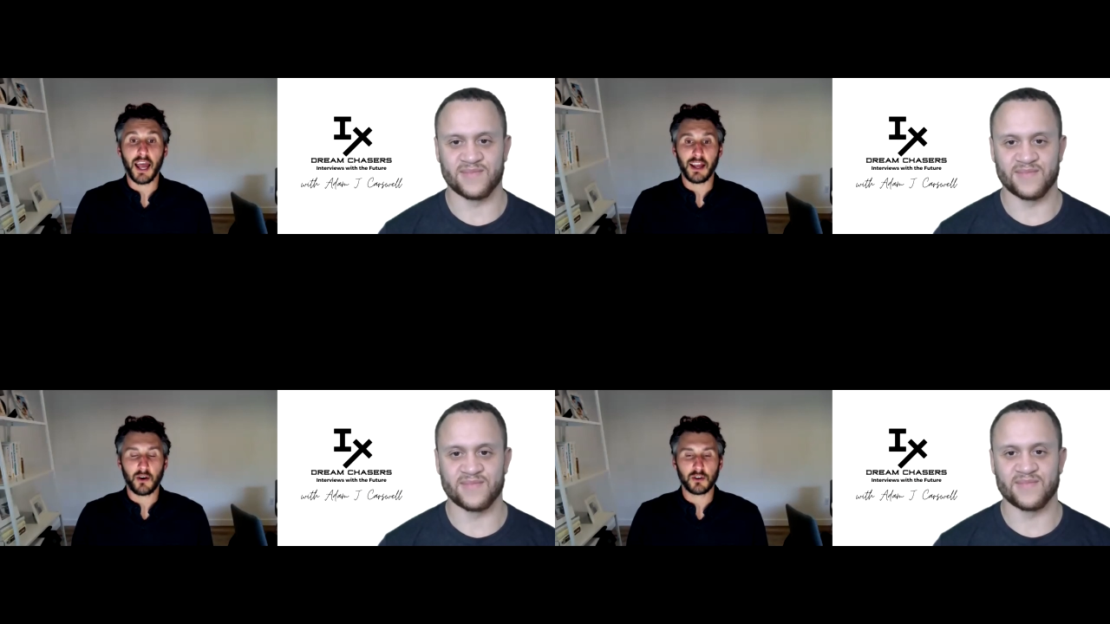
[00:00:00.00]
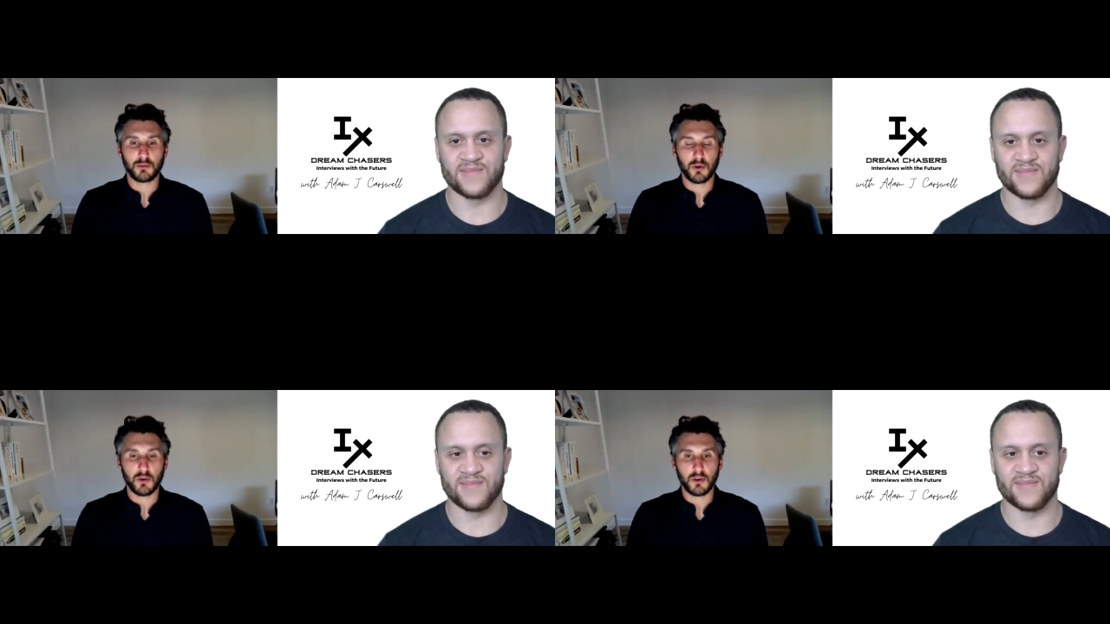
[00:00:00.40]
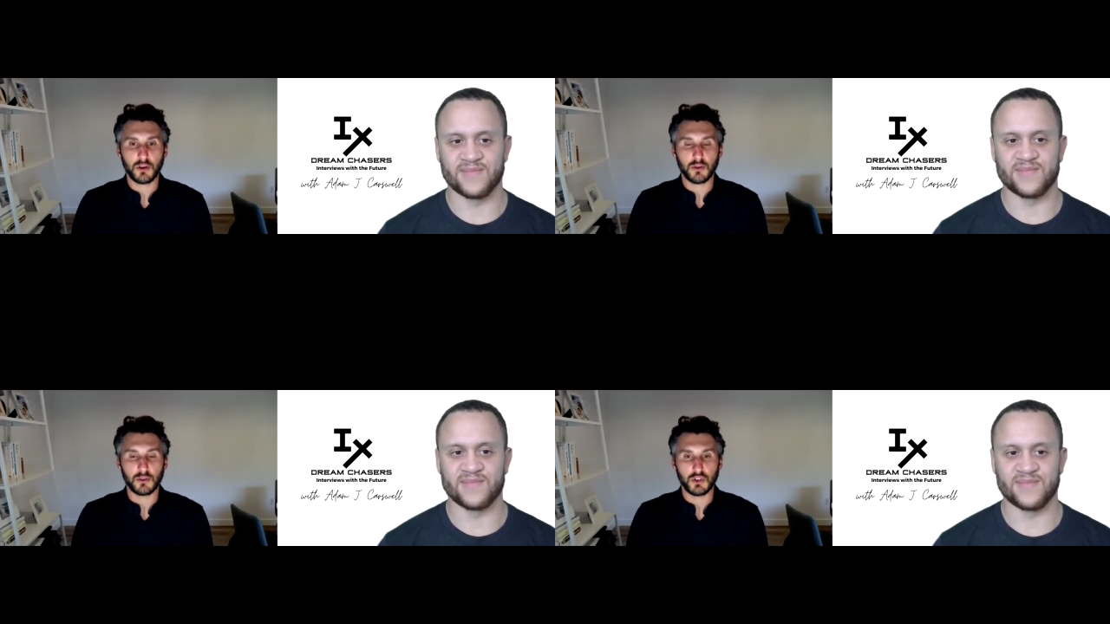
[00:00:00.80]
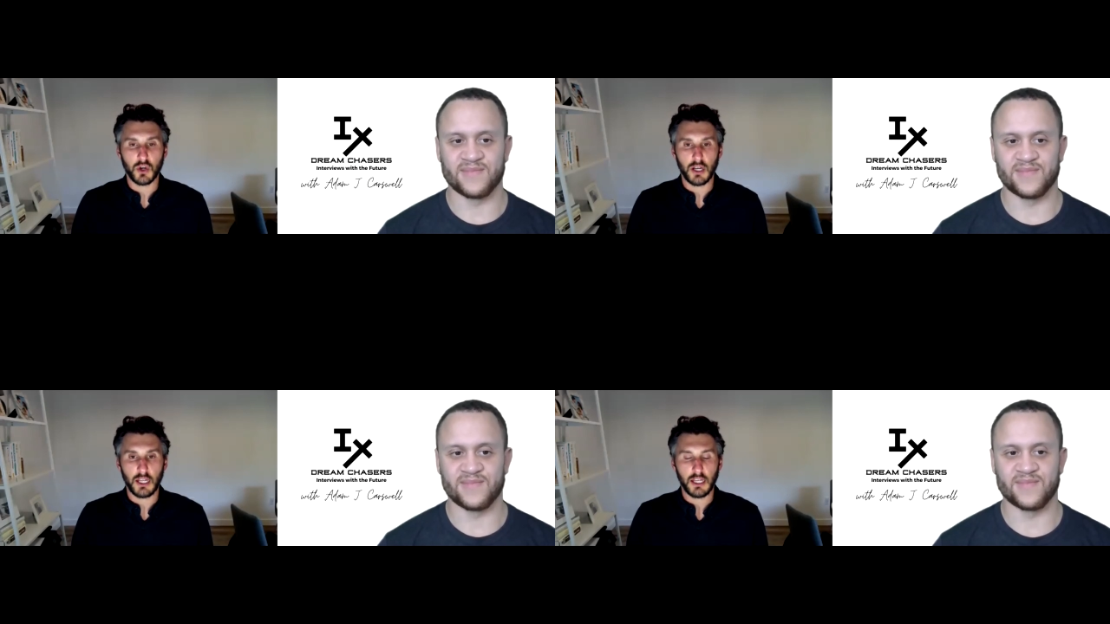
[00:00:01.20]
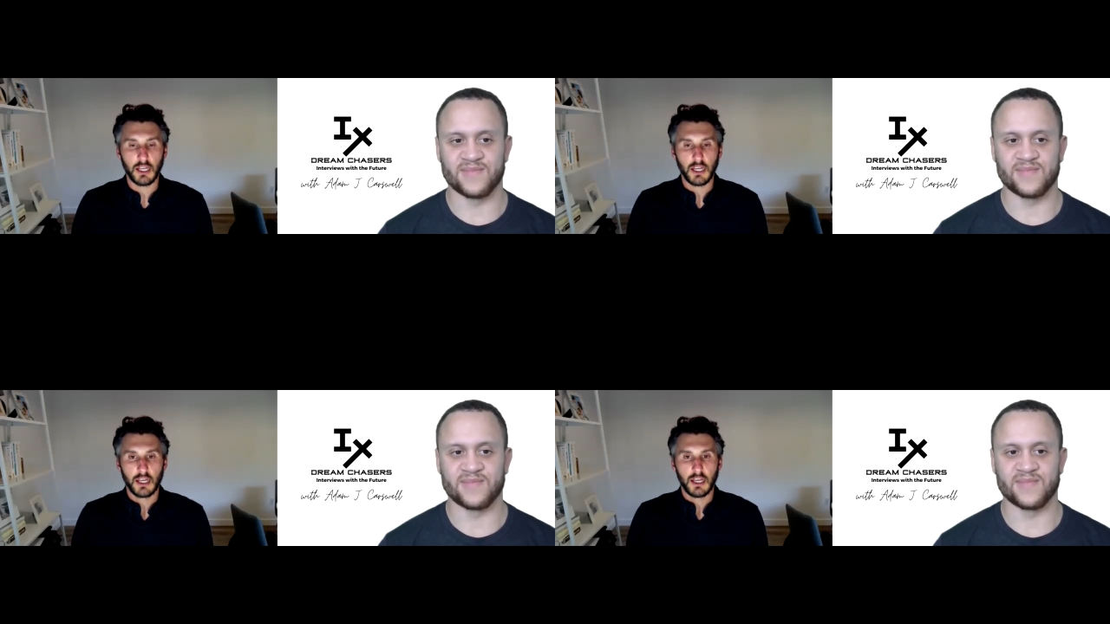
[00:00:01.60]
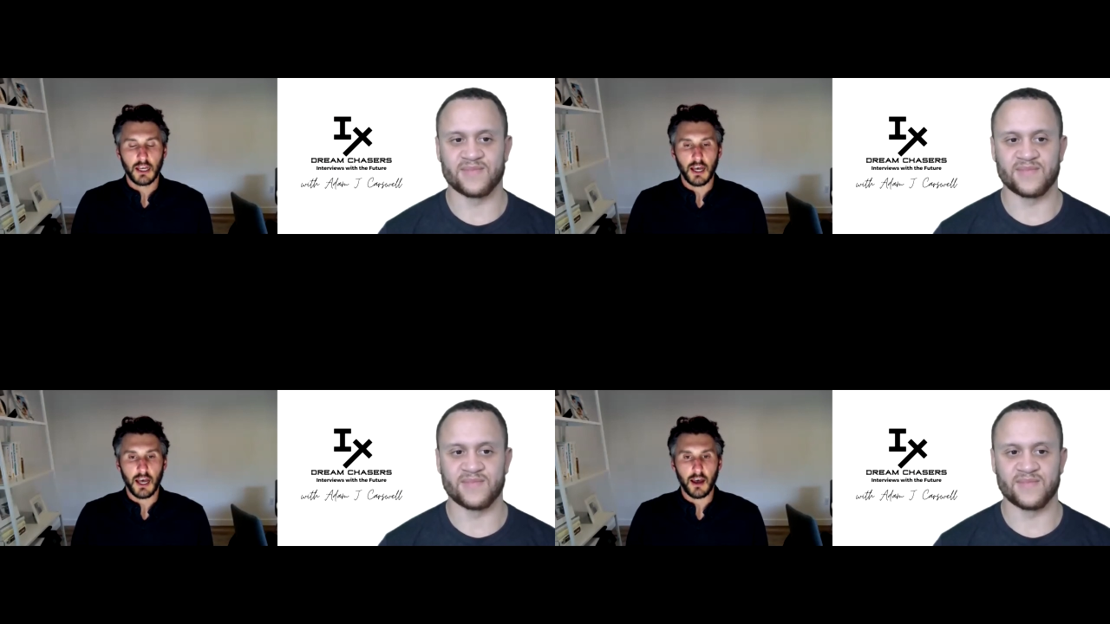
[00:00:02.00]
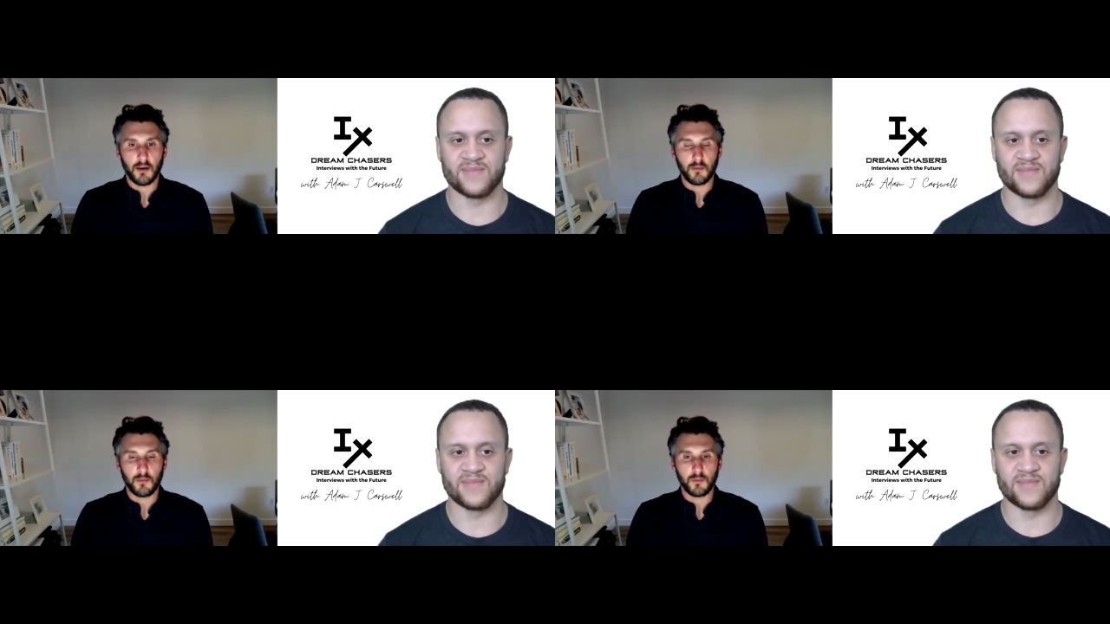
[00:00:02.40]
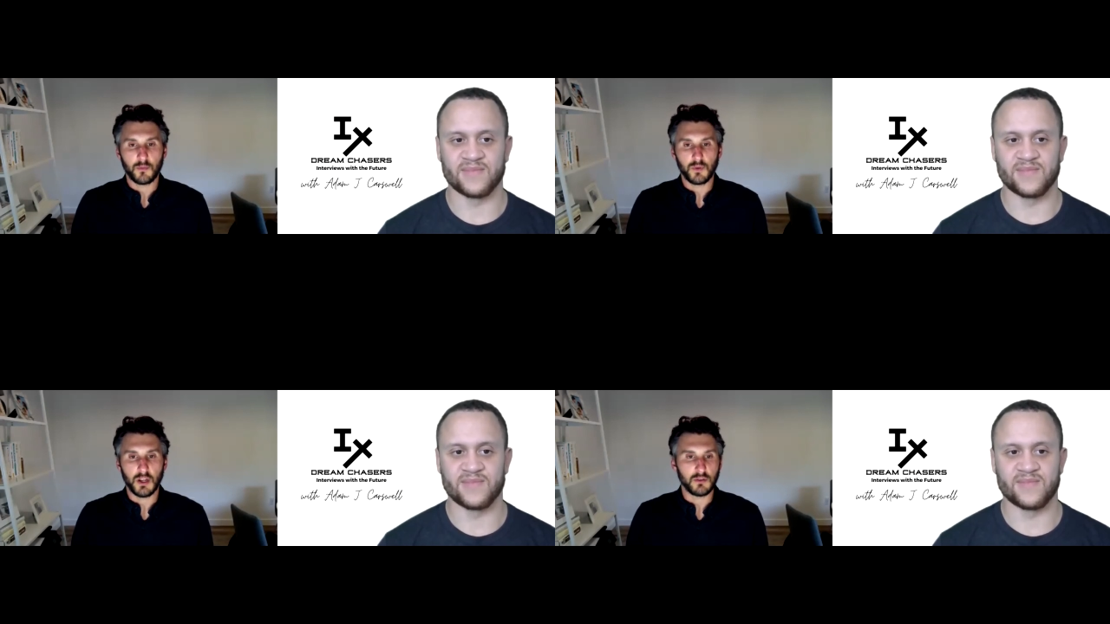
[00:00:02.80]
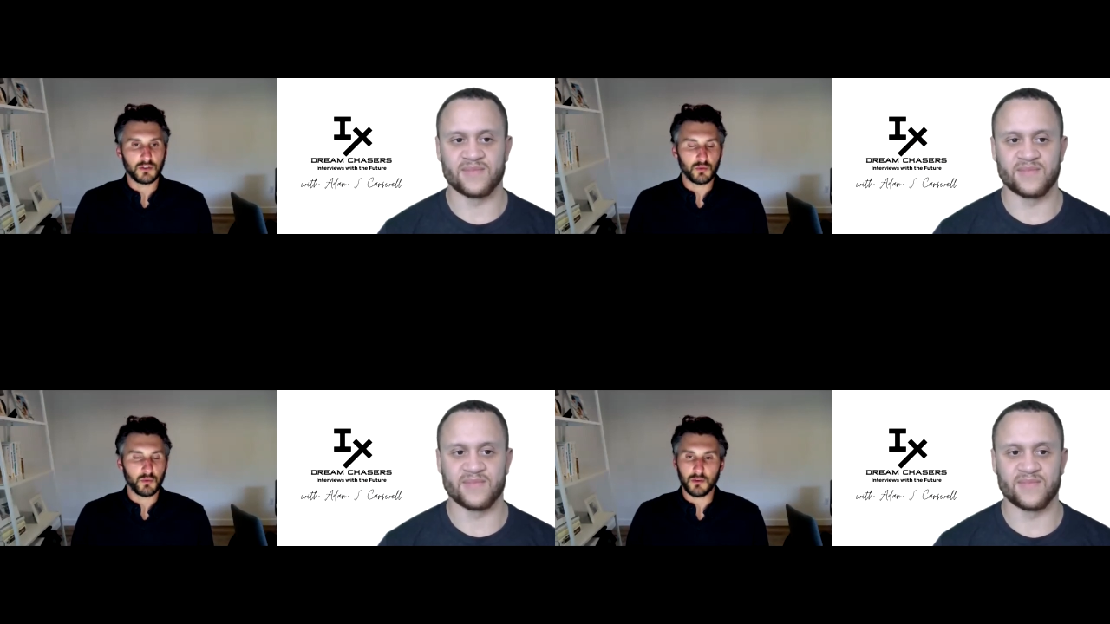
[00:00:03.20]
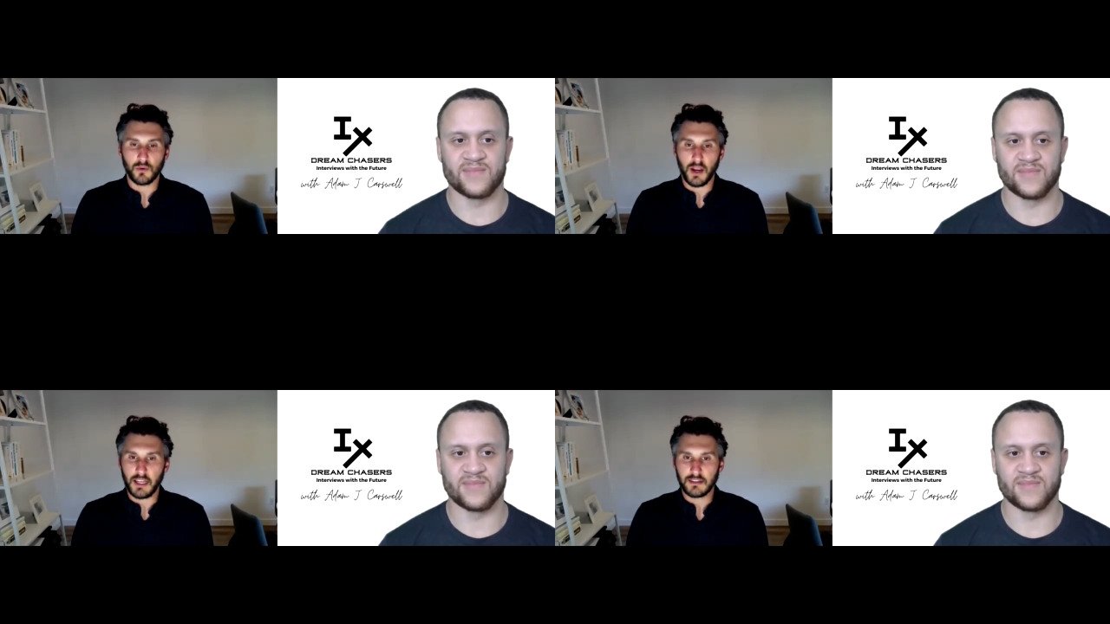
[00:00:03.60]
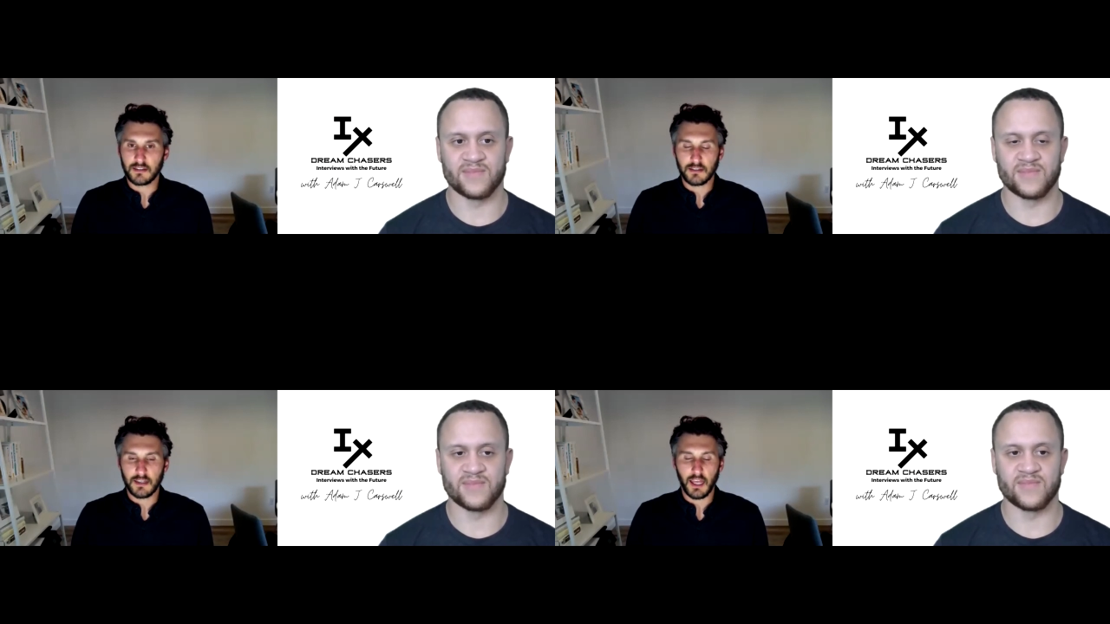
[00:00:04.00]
Speaker 1: entrepreneurial journey, um, you know, just with grace.